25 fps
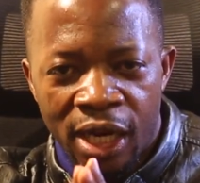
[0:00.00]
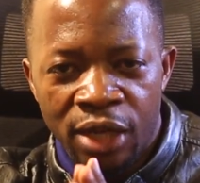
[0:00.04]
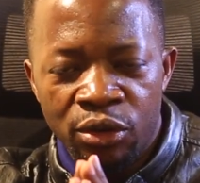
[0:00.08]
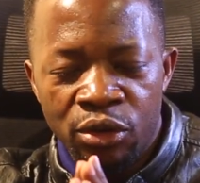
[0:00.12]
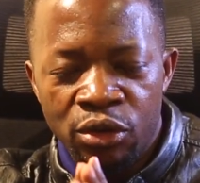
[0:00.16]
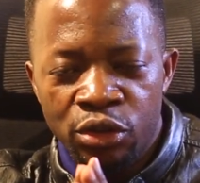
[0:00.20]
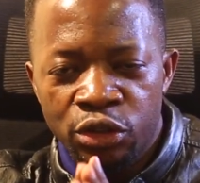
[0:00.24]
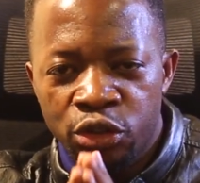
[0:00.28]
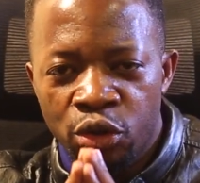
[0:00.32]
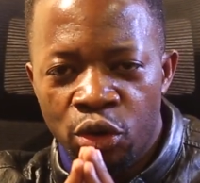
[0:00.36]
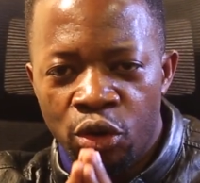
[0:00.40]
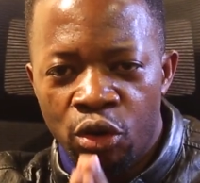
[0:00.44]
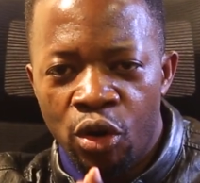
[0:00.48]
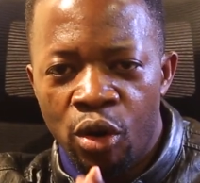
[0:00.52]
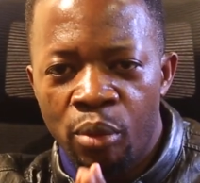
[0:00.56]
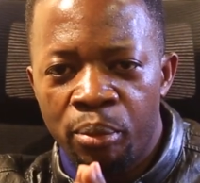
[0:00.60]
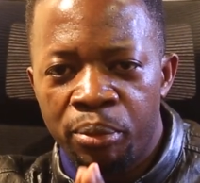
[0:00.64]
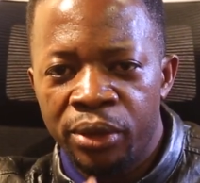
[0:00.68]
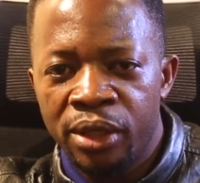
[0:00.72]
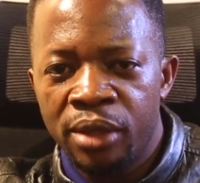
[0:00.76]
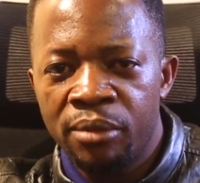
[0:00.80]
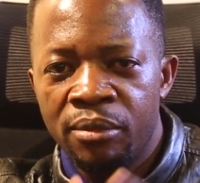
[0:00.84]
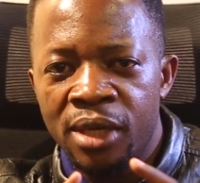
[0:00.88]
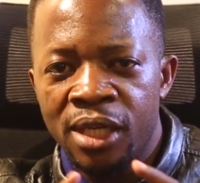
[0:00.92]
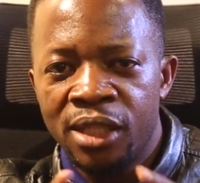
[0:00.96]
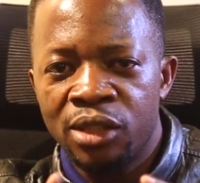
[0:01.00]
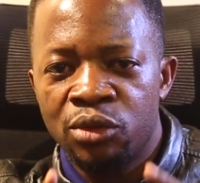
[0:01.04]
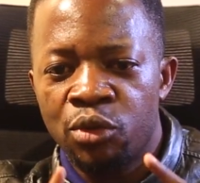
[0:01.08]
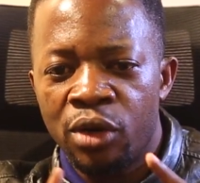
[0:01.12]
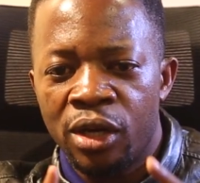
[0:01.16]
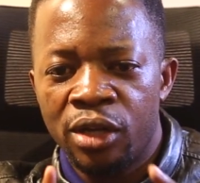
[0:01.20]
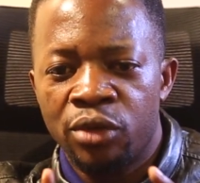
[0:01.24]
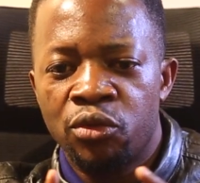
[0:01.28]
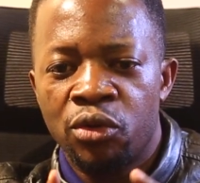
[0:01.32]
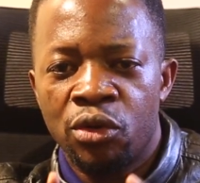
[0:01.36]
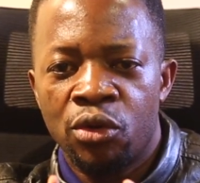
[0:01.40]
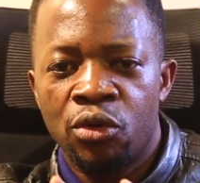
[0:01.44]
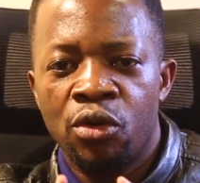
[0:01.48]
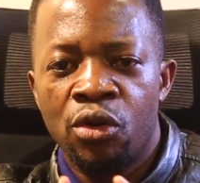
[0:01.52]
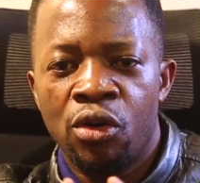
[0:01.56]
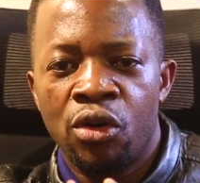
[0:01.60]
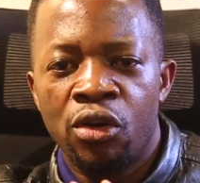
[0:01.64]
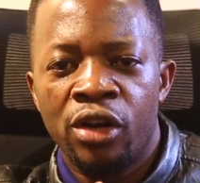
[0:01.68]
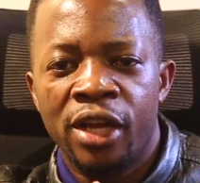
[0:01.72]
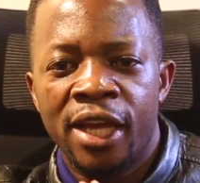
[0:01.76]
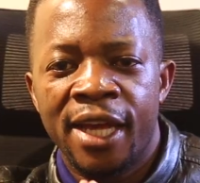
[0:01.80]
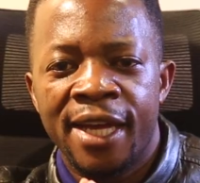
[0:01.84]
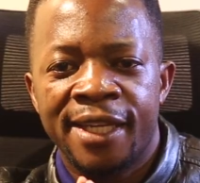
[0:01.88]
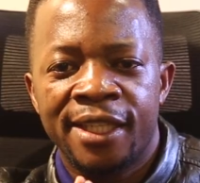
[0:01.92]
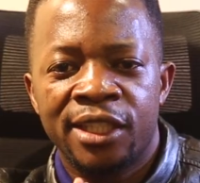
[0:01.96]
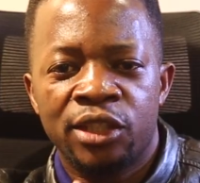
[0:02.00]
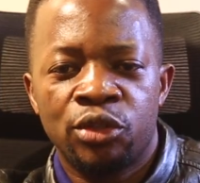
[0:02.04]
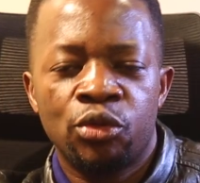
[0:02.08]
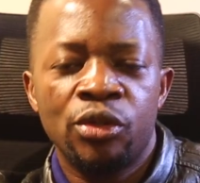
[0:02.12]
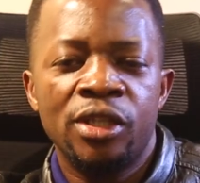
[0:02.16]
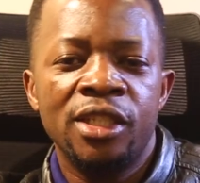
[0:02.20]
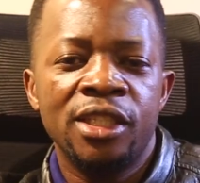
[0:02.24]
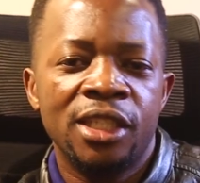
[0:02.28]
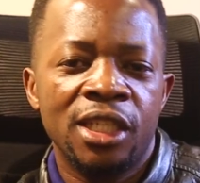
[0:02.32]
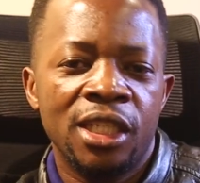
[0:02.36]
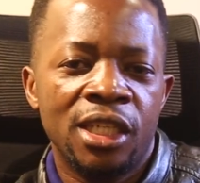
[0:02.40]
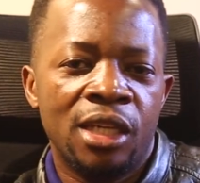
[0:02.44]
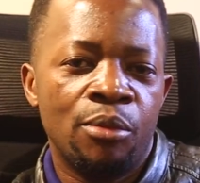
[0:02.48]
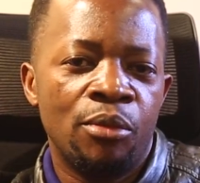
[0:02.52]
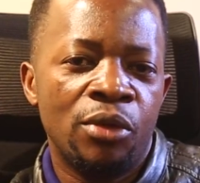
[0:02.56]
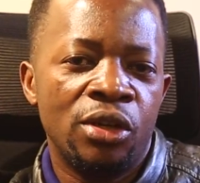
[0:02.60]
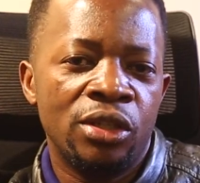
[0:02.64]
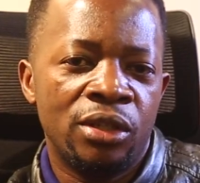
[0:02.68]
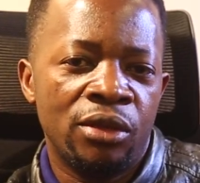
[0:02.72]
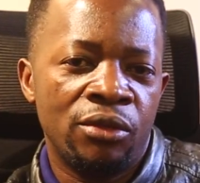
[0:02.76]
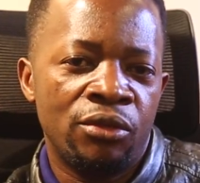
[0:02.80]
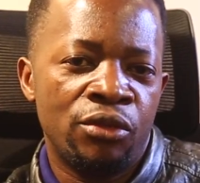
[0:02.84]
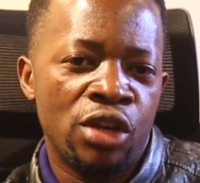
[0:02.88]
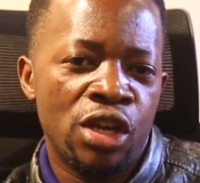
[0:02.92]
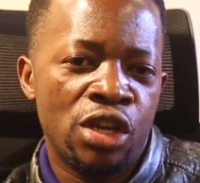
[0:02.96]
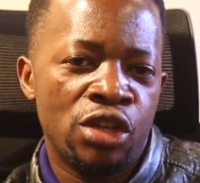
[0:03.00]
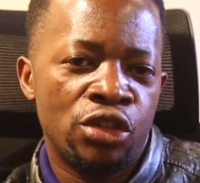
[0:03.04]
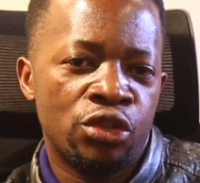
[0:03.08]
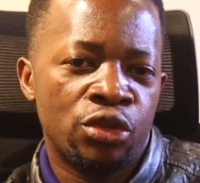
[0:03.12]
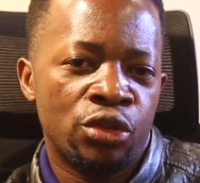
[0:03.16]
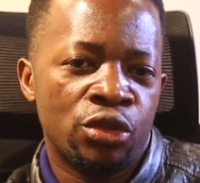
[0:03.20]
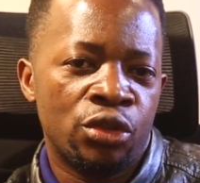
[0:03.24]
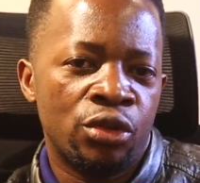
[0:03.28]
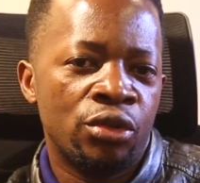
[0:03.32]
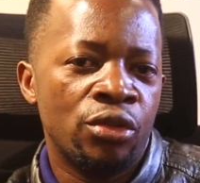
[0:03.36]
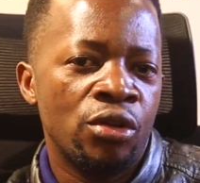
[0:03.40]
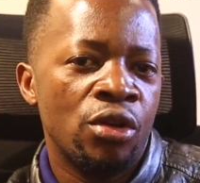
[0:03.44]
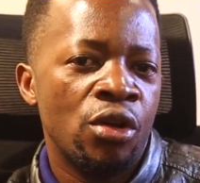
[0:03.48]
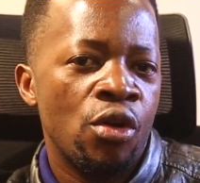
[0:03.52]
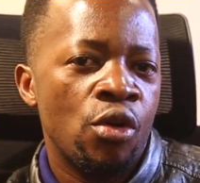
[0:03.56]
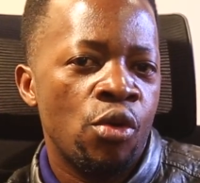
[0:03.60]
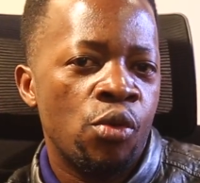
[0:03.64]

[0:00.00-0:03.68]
also complement what we call extrinsic motivation,